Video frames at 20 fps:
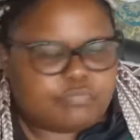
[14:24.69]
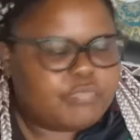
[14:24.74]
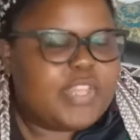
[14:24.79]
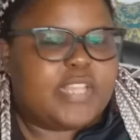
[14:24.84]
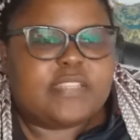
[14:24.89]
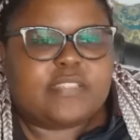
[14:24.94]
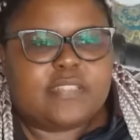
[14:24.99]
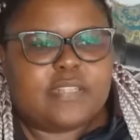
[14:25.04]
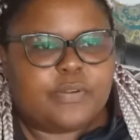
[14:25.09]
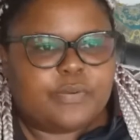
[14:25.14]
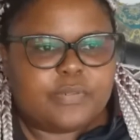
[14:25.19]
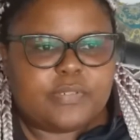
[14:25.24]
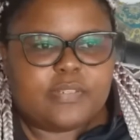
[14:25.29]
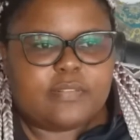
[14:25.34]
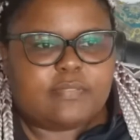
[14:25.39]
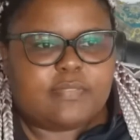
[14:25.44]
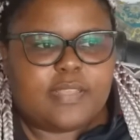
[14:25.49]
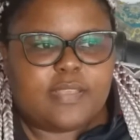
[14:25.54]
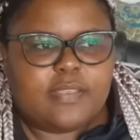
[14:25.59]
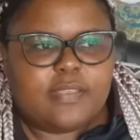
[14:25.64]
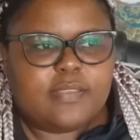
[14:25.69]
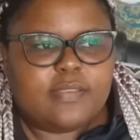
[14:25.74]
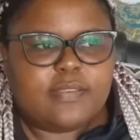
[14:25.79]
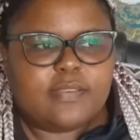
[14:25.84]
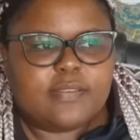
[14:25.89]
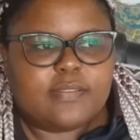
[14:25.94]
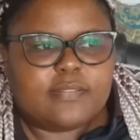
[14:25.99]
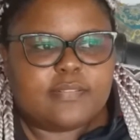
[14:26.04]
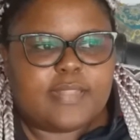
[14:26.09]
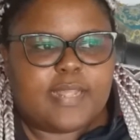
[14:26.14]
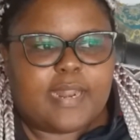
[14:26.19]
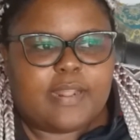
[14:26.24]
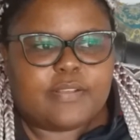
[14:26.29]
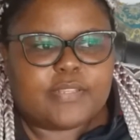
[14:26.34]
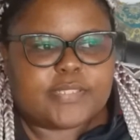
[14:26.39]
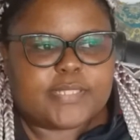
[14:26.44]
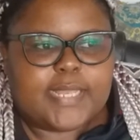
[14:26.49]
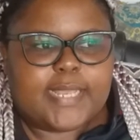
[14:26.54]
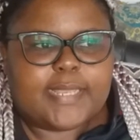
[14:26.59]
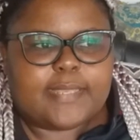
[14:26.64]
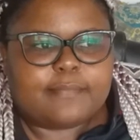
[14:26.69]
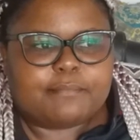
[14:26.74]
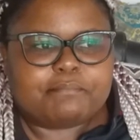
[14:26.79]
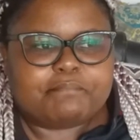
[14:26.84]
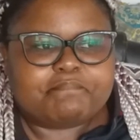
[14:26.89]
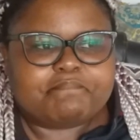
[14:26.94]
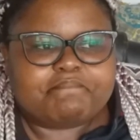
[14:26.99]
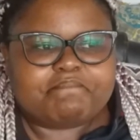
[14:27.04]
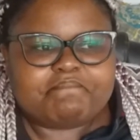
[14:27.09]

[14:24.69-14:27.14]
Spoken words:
That's the only thing that I was like,